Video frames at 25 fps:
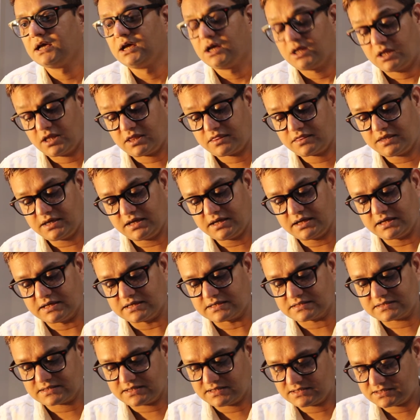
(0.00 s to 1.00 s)
the thing
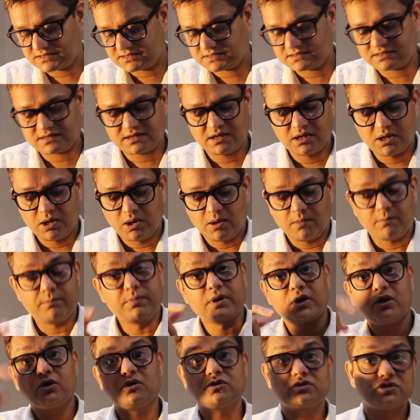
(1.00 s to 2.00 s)
is, it's
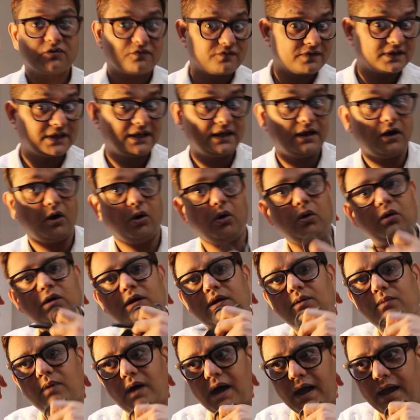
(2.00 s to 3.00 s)
because of the older
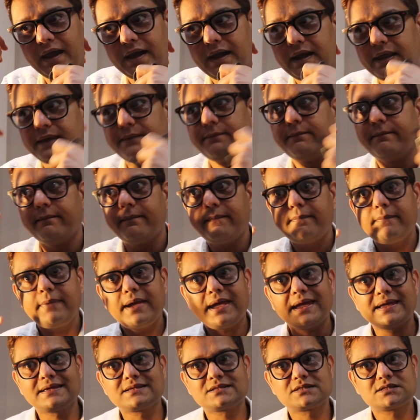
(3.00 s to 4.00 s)
wire, it
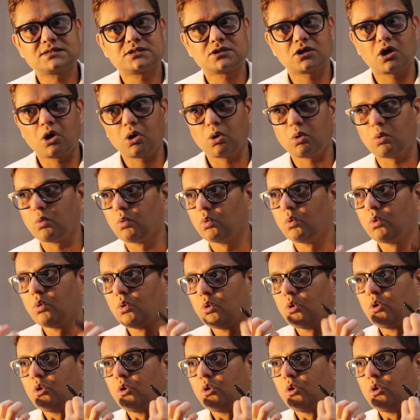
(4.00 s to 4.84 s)
makes so